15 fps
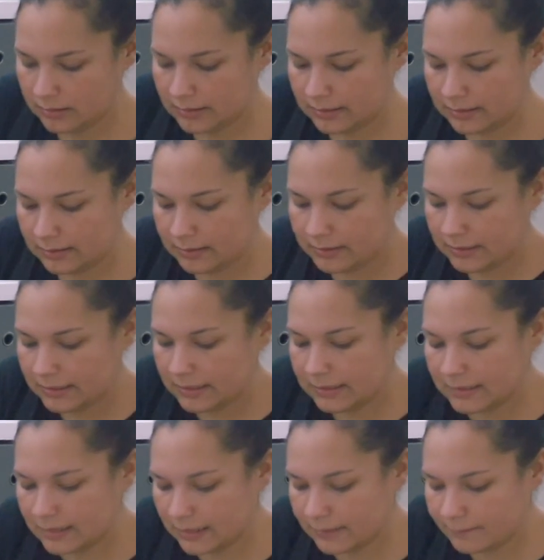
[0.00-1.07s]
this
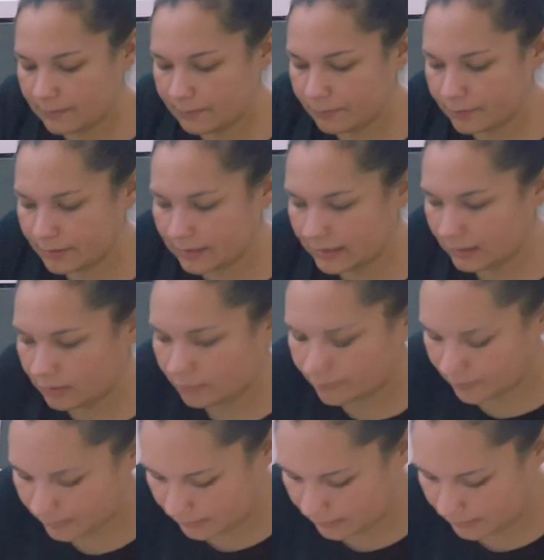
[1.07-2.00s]
Easy Guide fabric out of